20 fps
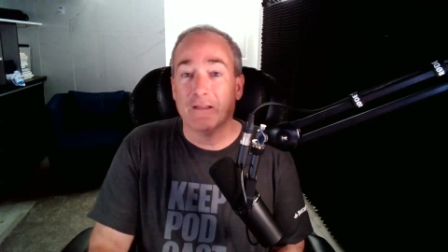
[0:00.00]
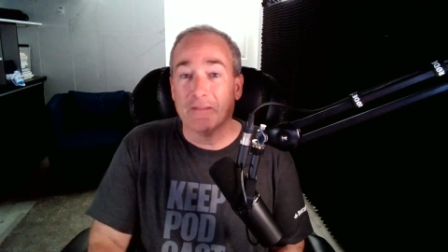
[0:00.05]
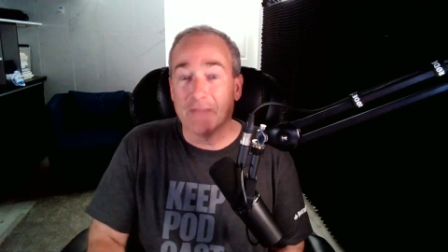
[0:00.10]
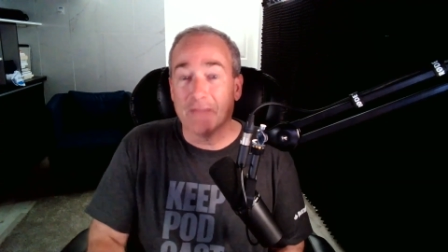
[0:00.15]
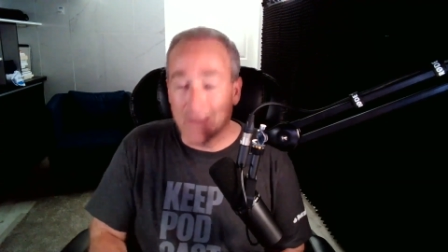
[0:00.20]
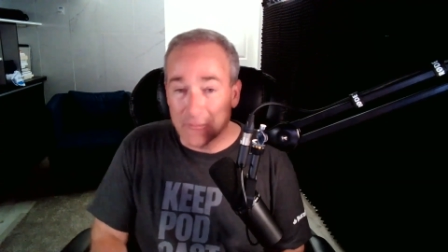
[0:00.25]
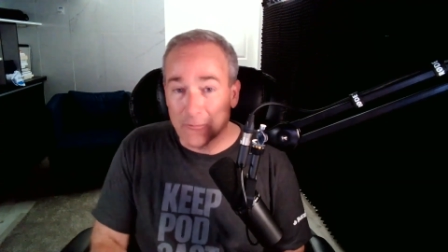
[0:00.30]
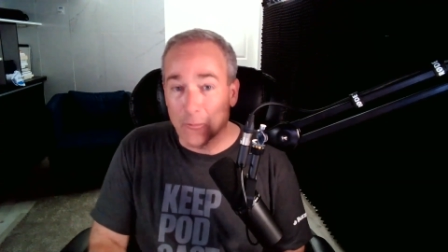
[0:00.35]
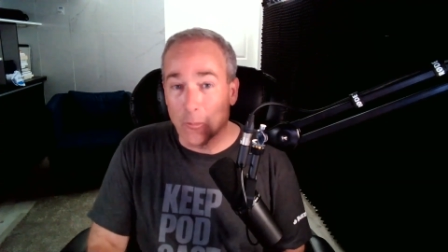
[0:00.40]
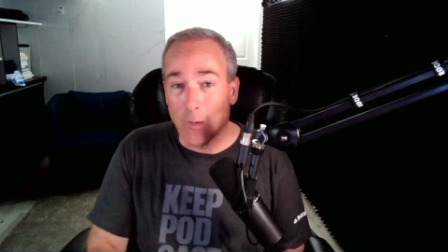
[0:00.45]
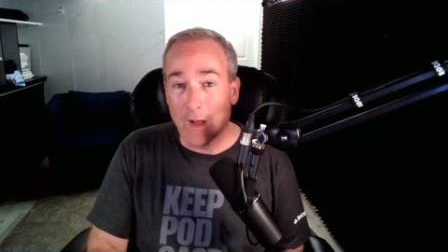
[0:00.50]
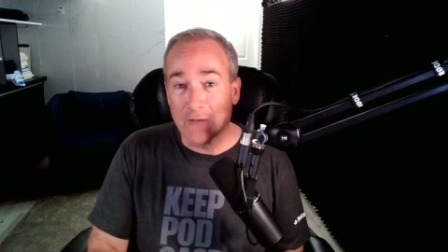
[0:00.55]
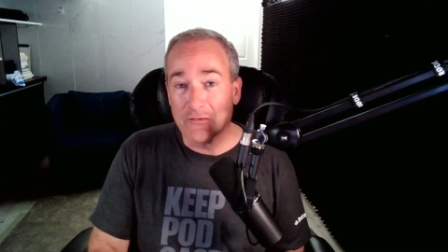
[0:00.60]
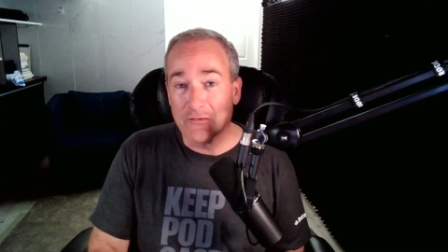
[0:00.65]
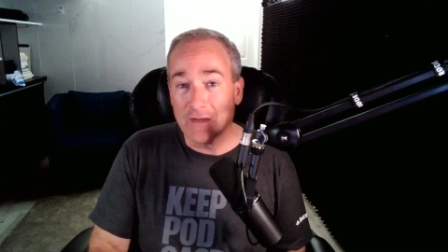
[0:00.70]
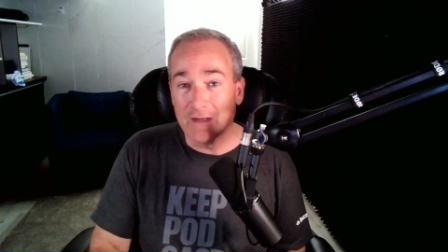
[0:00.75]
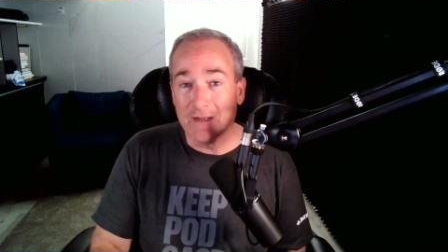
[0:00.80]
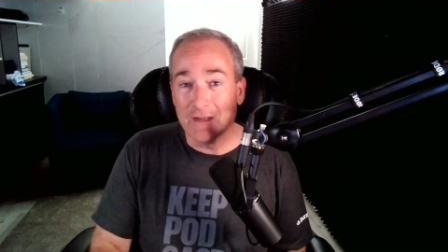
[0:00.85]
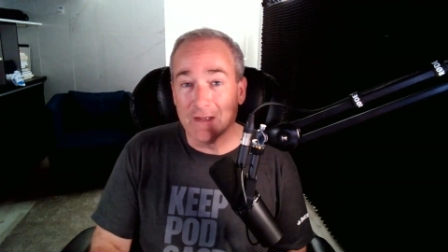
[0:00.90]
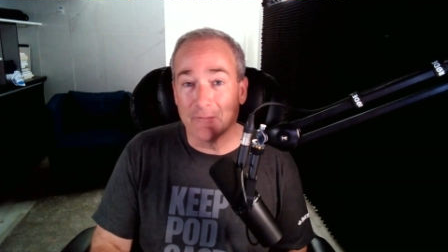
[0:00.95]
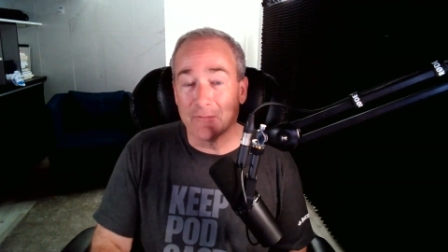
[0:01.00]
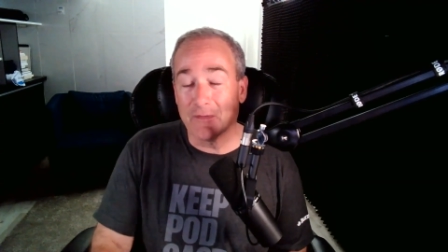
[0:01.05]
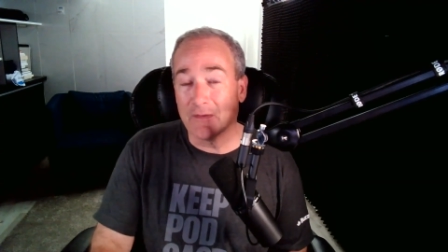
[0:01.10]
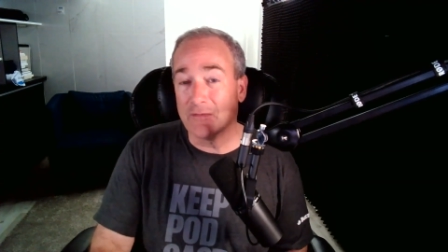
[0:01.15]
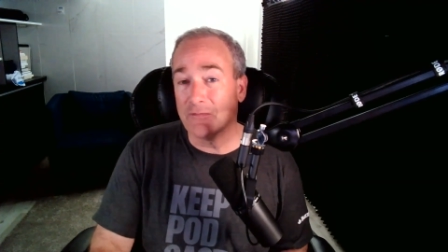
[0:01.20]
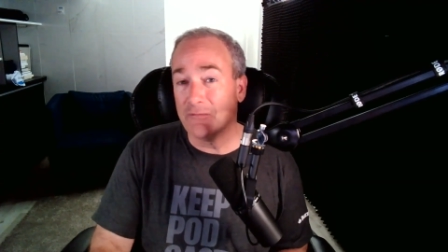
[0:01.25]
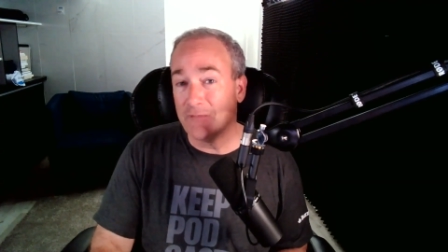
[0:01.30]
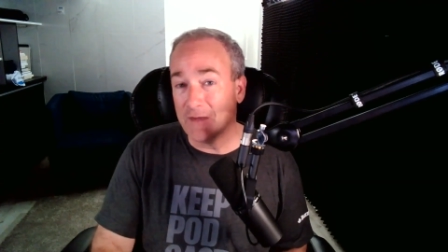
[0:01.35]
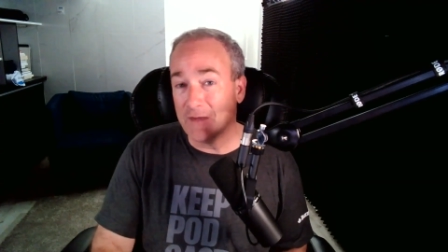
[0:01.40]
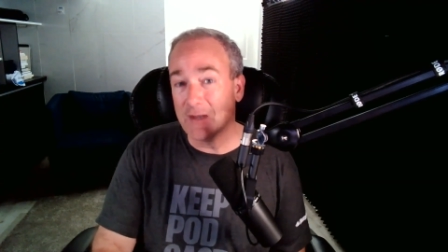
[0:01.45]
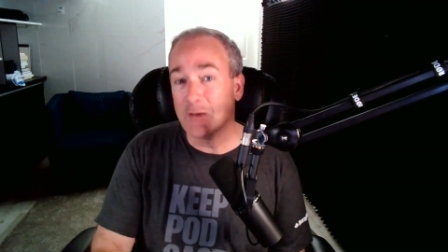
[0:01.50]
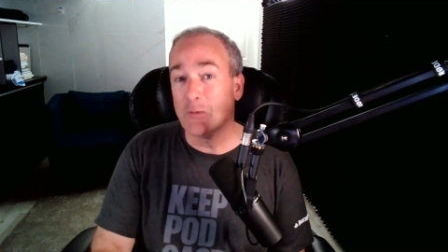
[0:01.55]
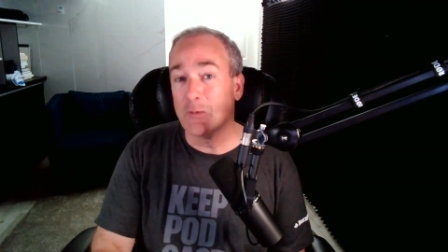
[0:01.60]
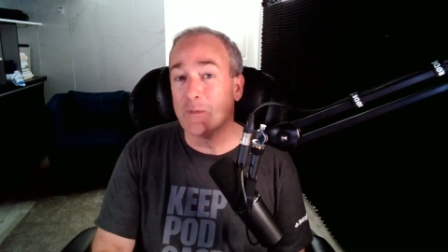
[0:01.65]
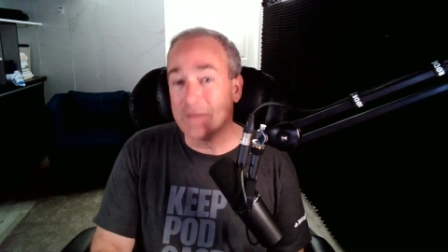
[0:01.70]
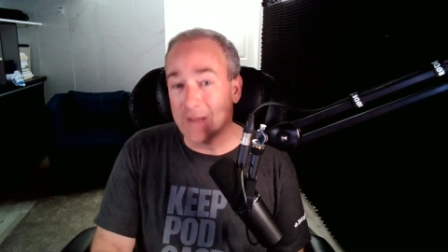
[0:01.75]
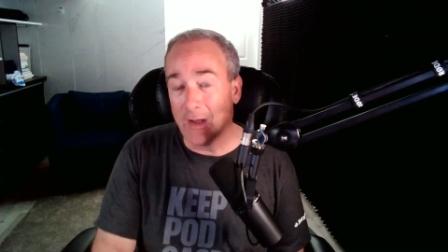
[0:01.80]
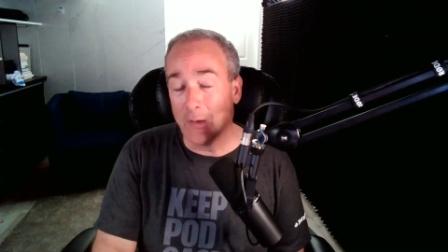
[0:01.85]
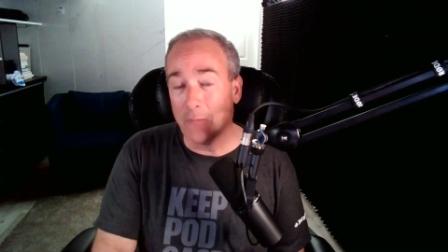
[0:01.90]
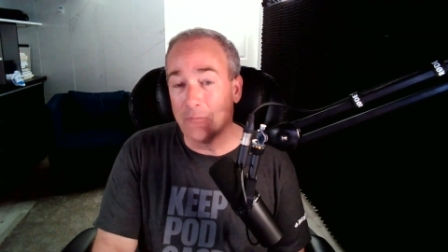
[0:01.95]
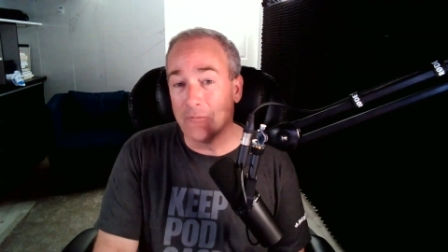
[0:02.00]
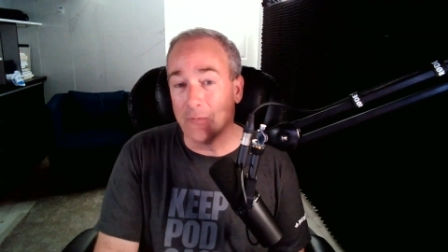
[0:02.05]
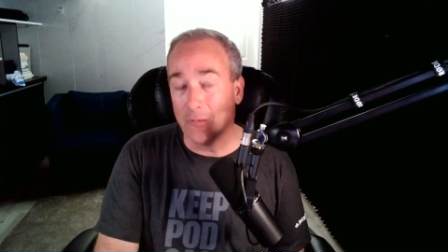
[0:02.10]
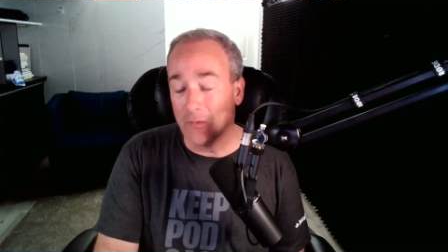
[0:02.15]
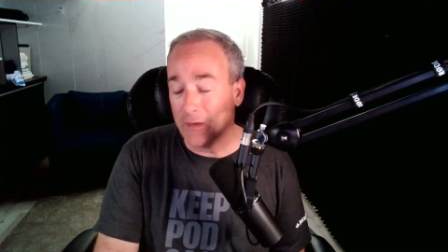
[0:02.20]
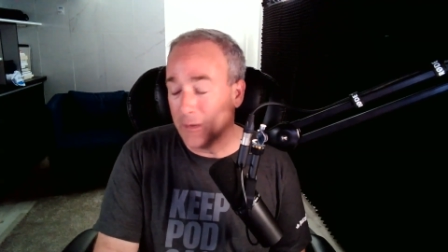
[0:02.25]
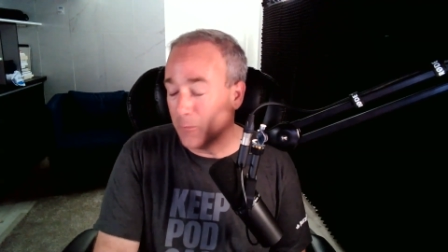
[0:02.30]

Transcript: Thanks for watching. If this video was helpful,